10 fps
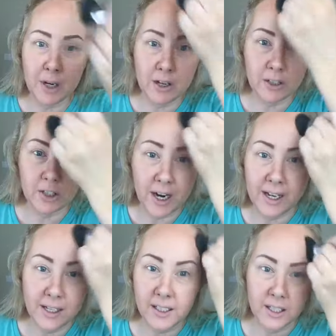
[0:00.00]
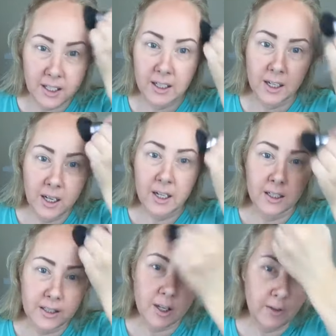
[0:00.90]
mirrors, right?
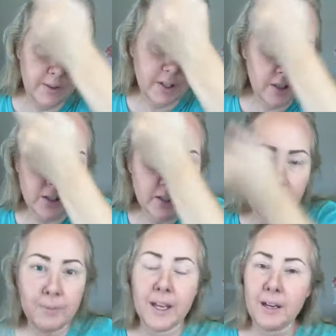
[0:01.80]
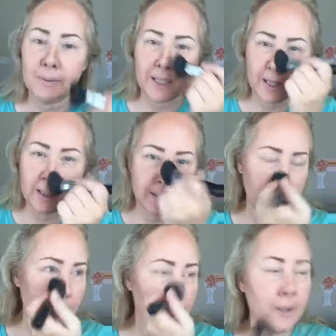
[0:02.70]
So if you can learn some makeup skills,
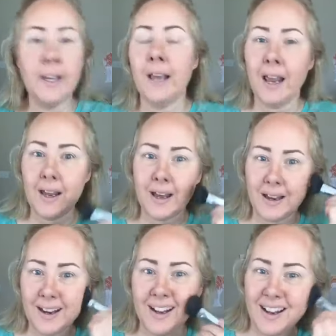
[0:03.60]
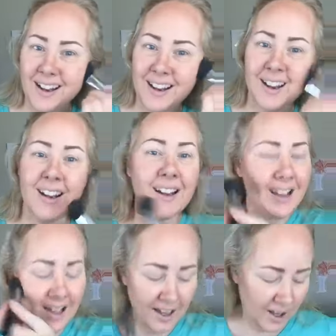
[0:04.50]
you really can
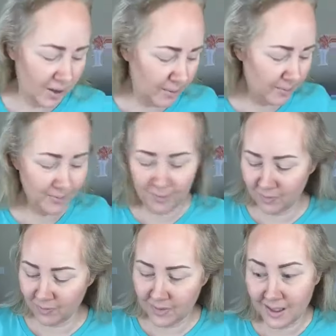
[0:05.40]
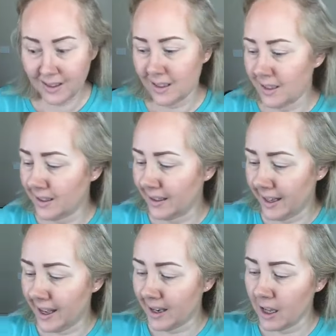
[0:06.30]

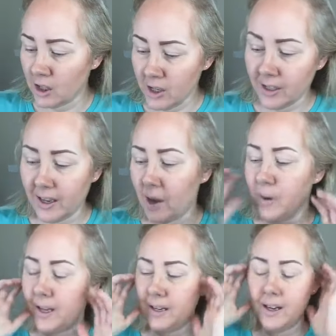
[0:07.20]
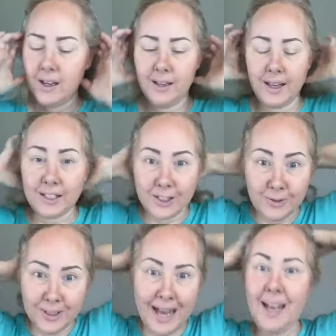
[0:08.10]
get a look going that
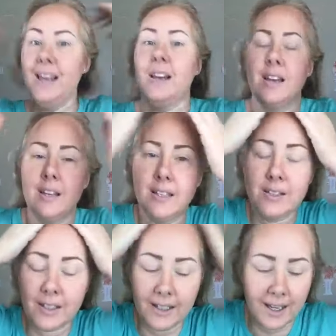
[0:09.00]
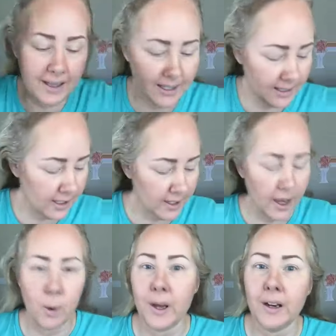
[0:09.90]
you like. You can get this look
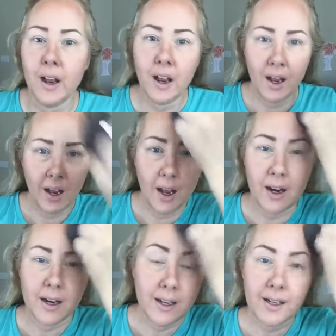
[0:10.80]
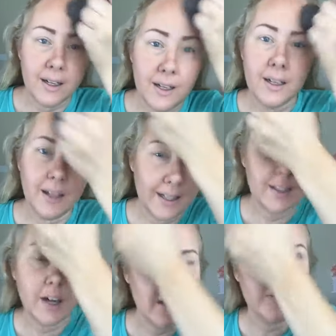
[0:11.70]
going. All right, I
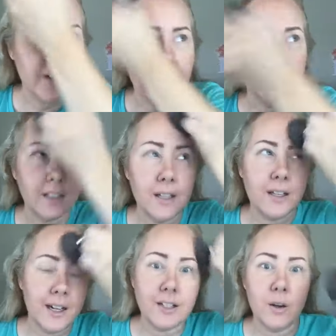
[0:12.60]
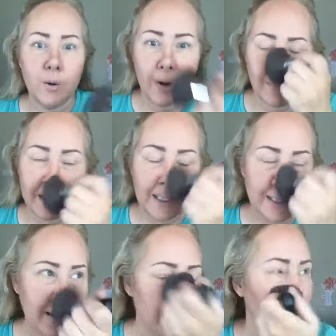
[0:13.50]
start a phrase and then I don't know what I'm going to
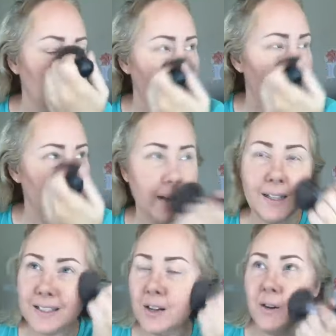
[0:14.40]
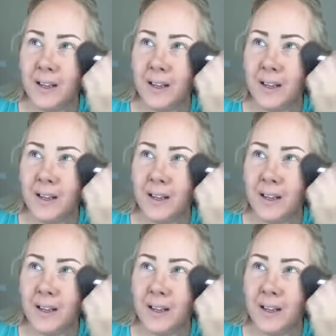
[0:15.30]
say after that, so...